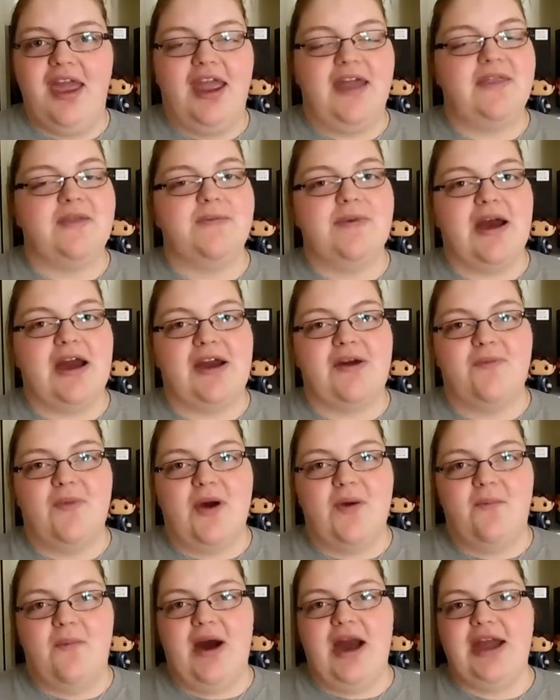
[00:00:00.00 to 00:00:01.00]
in the back of
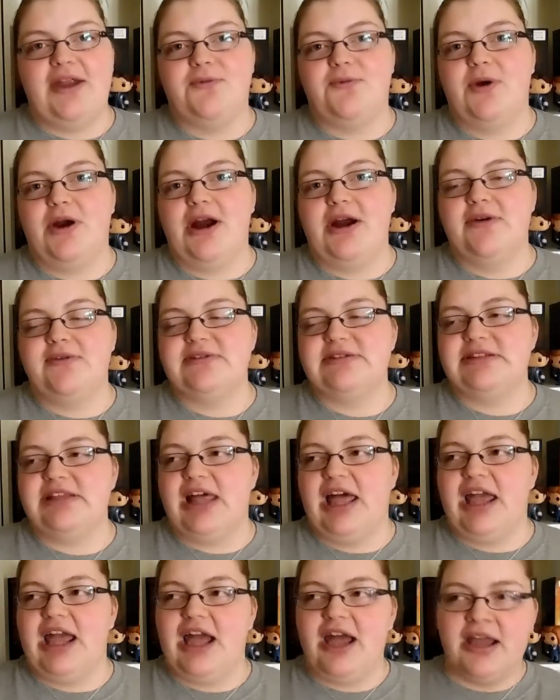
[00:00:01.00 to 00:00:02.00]
my mind where I was
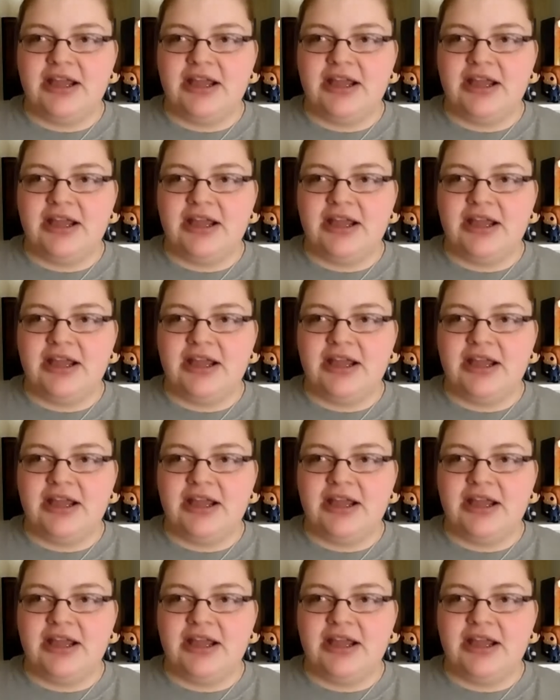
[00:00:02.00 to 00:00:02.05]
like,